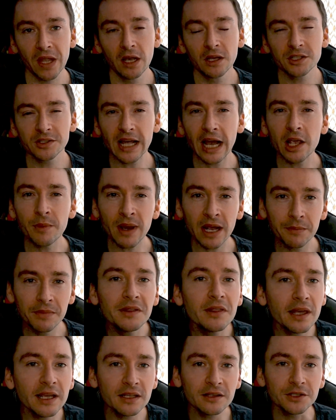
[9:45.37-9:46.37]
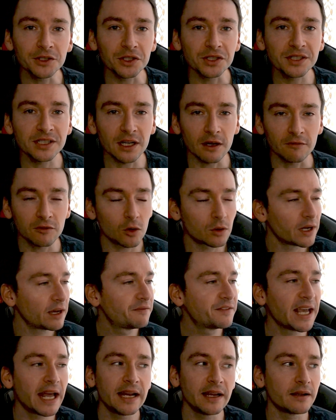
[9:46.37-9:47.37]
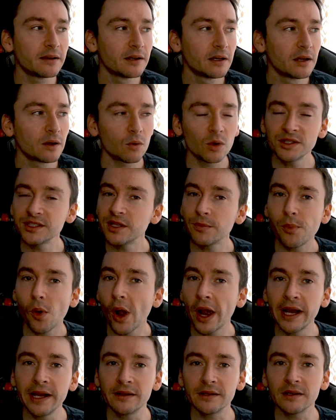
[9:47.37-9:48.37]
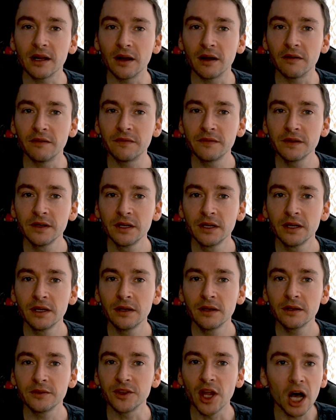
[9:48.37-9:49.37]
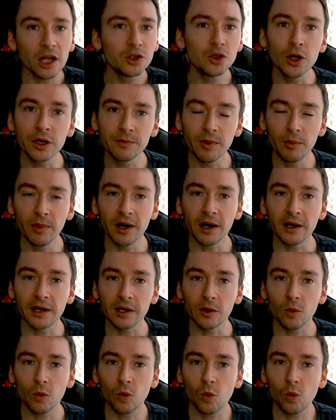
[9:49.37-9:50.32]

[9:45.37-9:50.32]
So now you might be thinking to yourself, well, Evgeny, what's the point of not doing mobility?